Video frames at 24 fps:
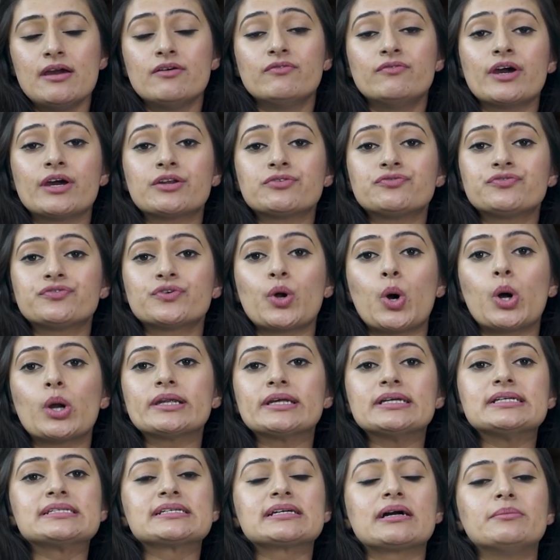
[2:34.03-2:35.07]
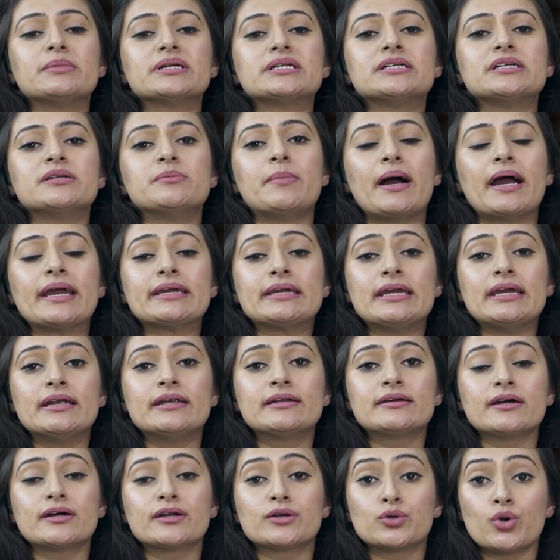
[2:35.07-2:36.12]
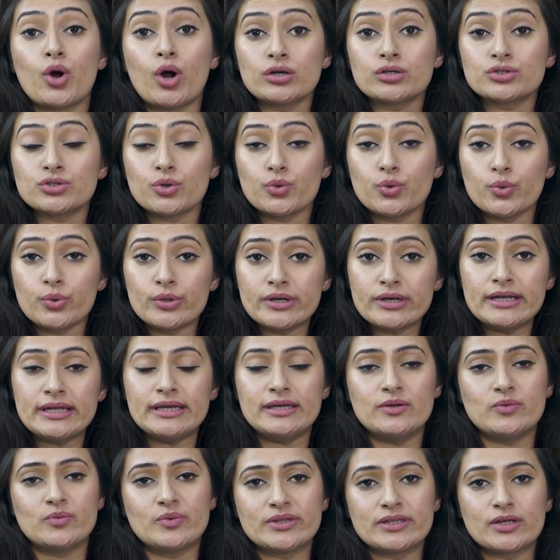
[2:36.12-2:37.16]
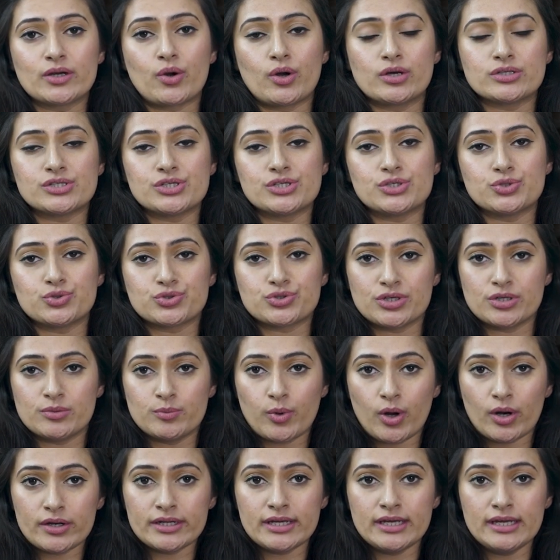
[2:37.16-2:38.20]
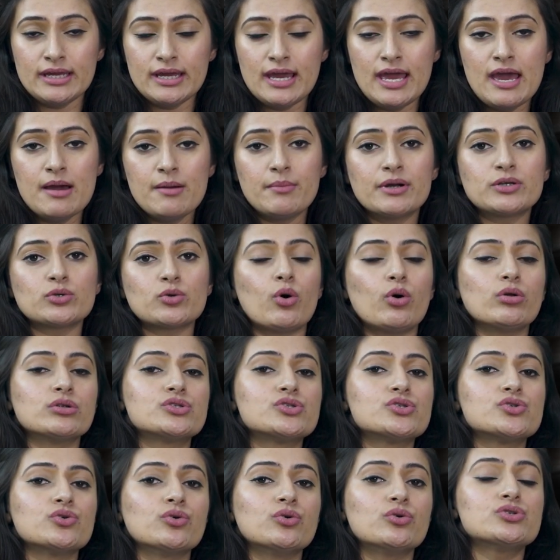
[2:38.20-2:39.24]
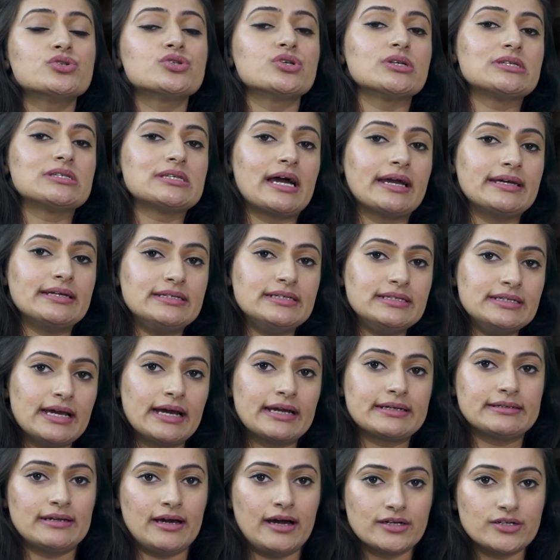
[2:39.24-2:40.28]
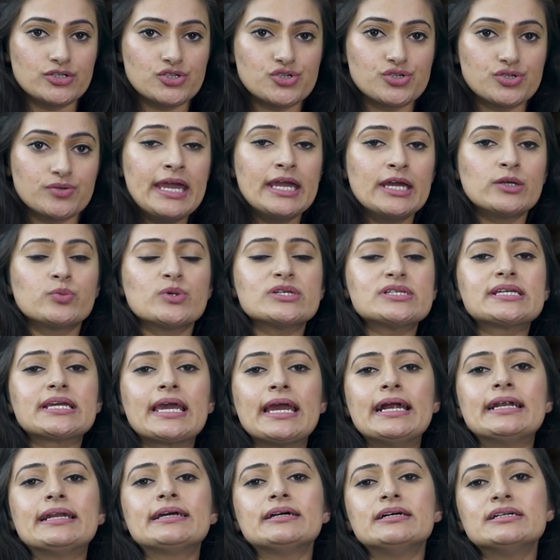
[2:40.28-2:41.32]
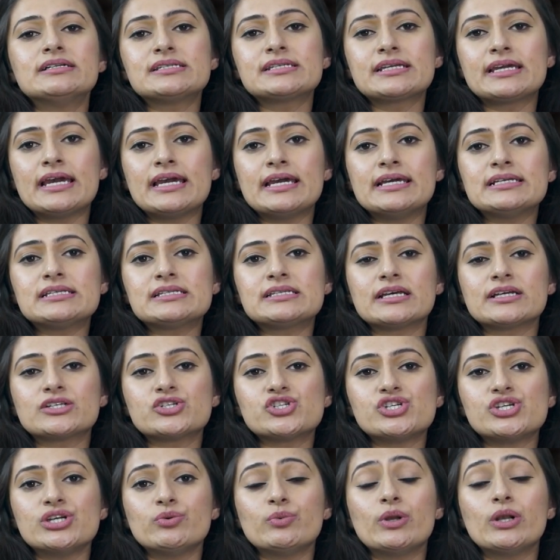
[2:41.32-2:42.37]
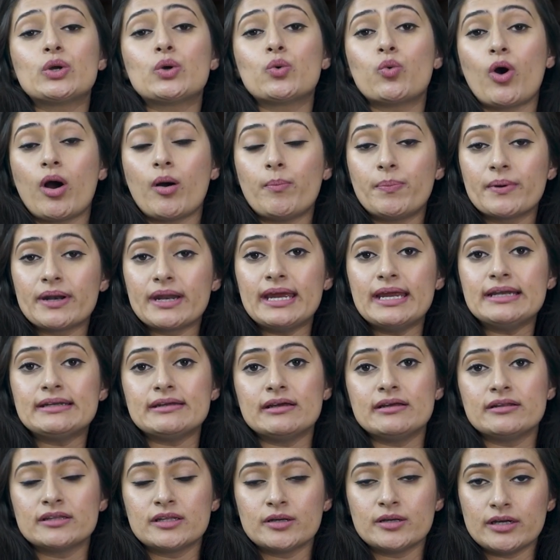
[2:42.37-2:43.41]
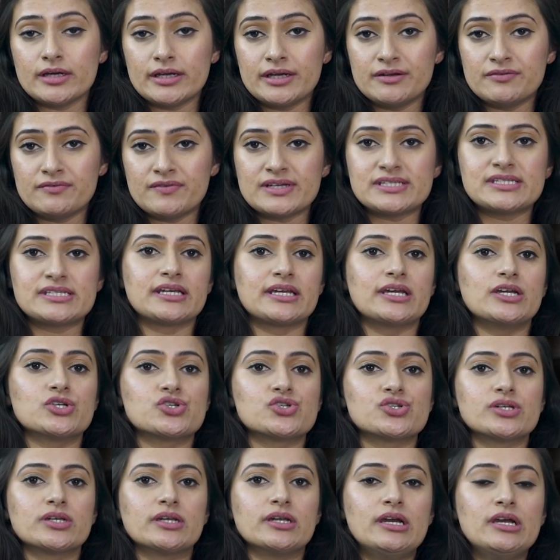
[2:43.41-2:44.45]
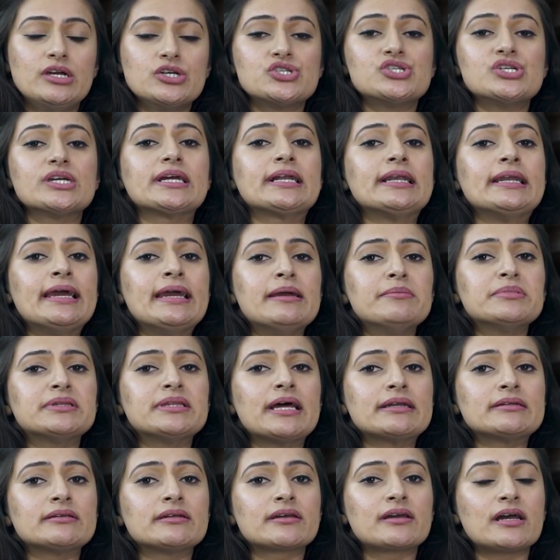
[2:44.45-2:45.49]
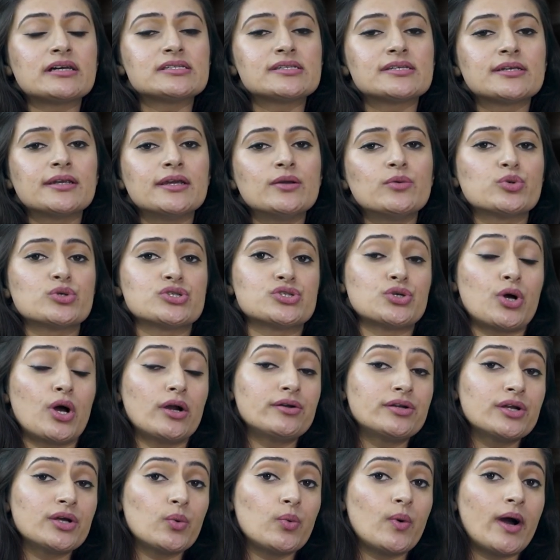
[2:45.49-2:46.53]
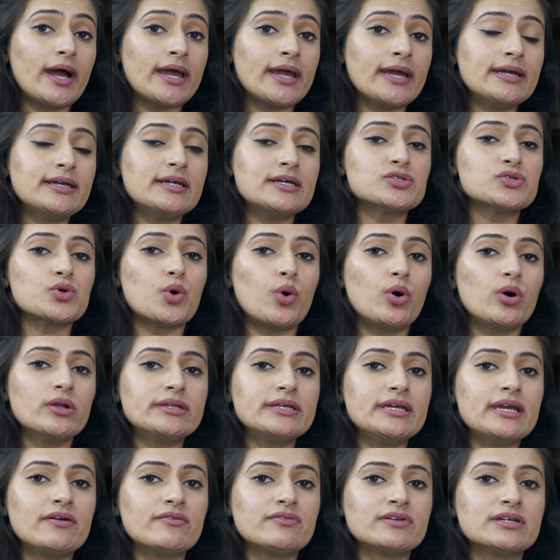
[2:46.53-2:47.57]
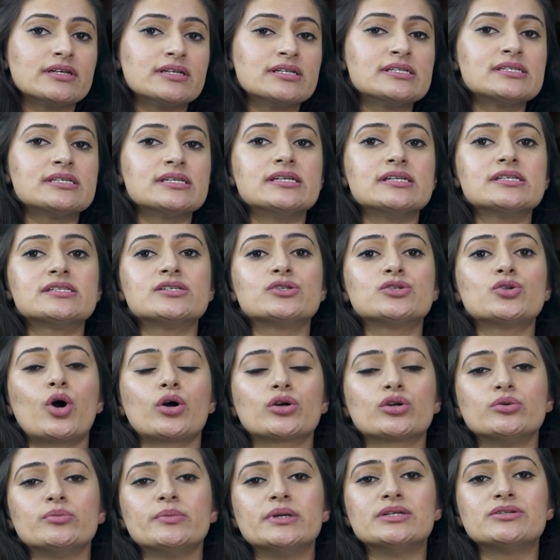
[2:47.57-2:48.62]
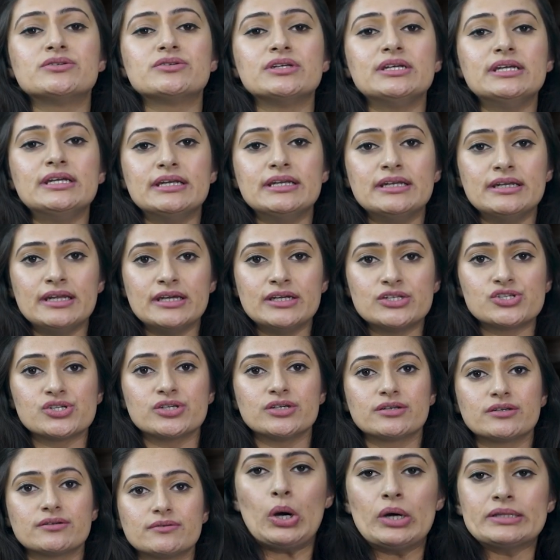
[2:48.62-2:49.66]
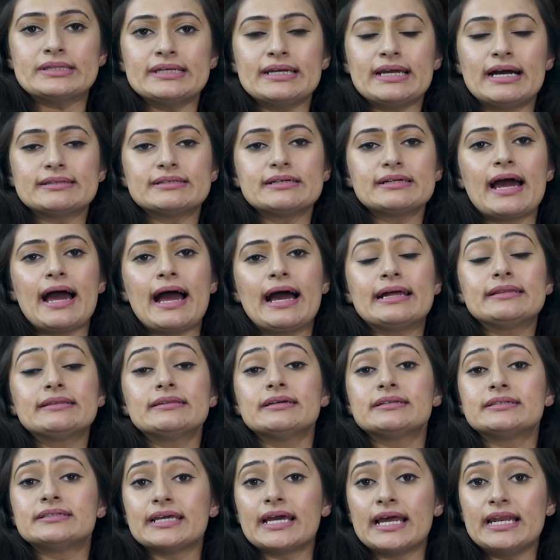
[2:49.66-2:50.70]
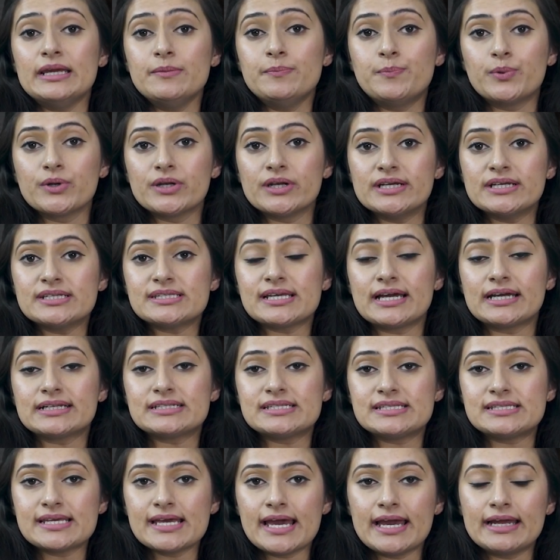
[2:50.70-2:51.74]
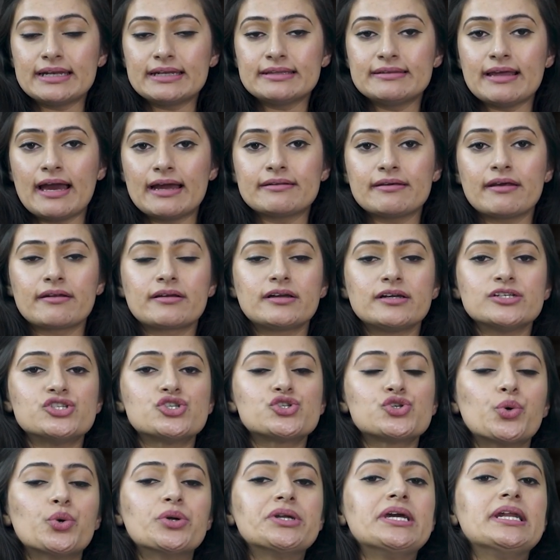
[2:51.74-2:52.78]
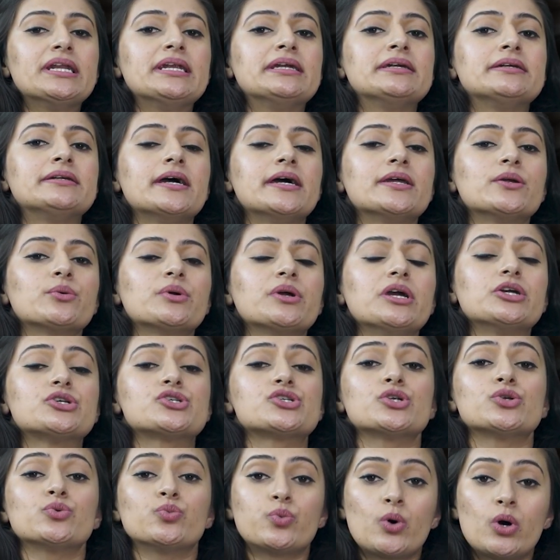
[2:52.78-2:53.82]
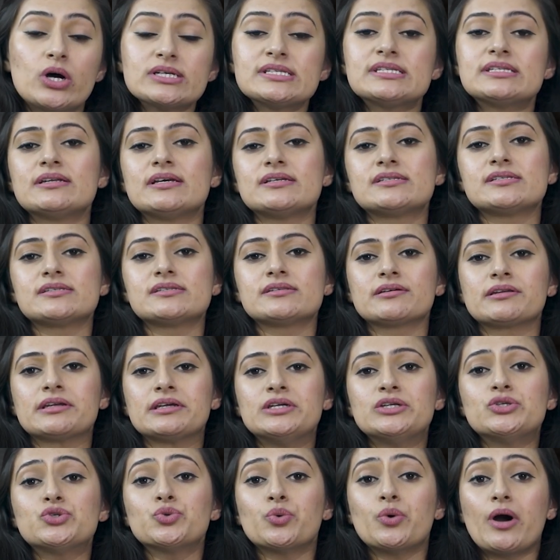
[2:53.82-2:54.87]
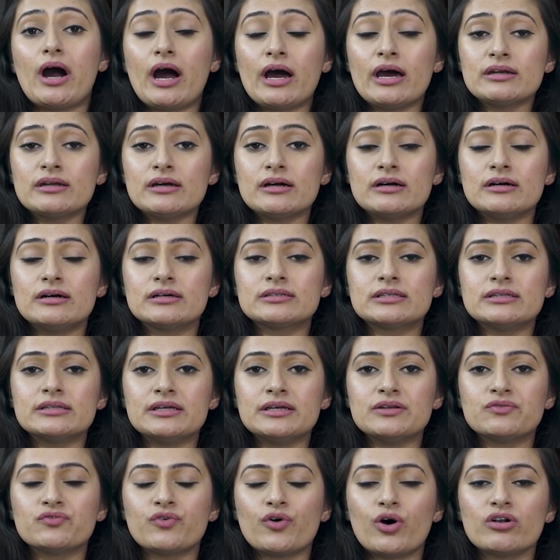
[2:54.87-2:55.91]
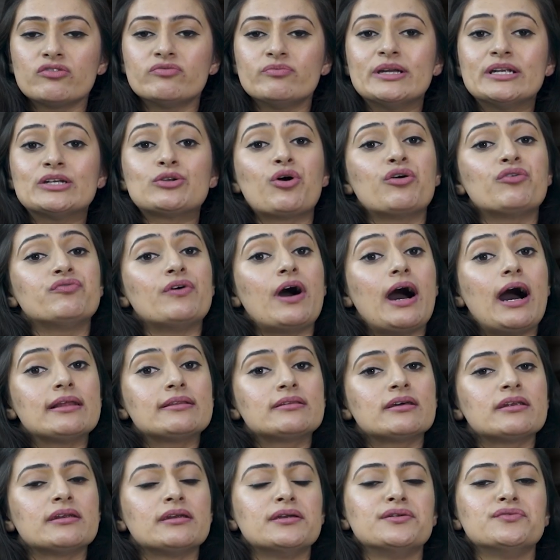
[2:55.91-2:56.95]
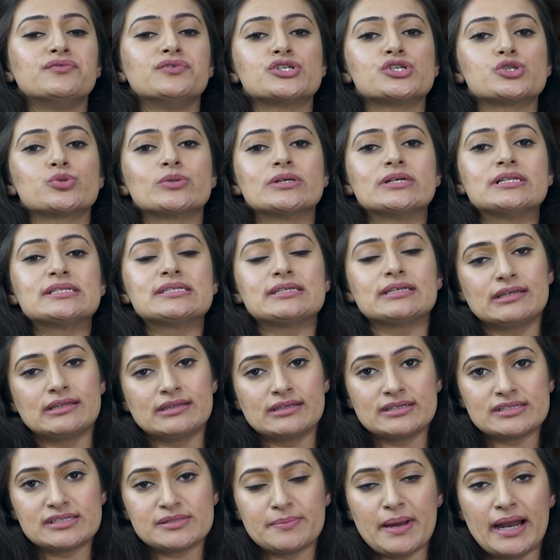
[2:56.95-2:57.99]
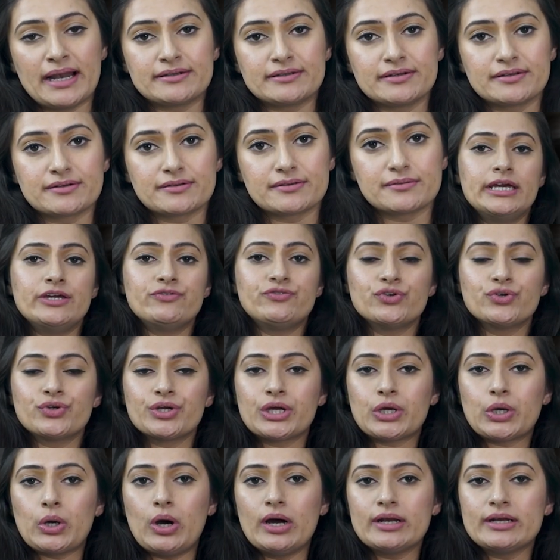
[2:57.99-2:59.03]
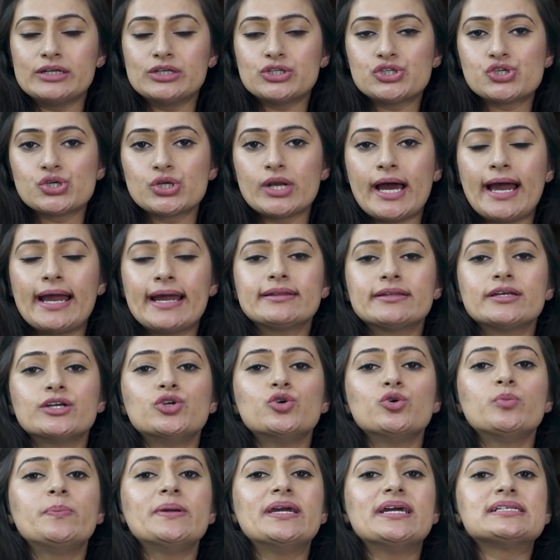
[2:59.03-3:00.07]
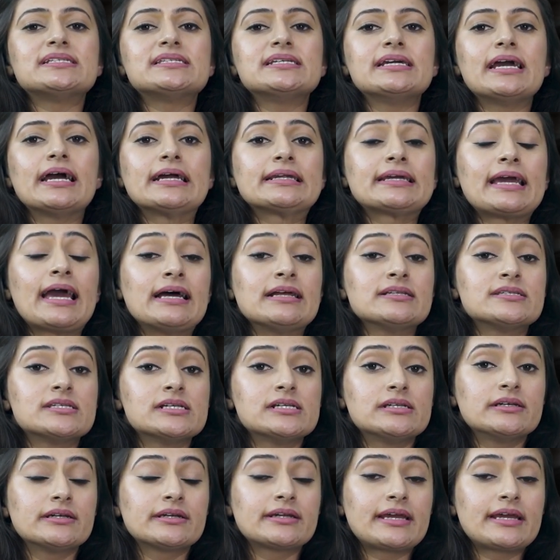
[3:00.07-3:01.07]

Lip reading: where fraud is committed by Khedkar not only with the constitutional body but also society at large. It was Khedkar's case that she will cooperate in the investigation. She claimed that her custody was not required as all the evidence is documentary in nature. On the other hand, the Delhi police had said that her custodial interrogation was necessary to unearth the involvement of other individuals in this matter. If you recall, in July, the UPSC had cancelled her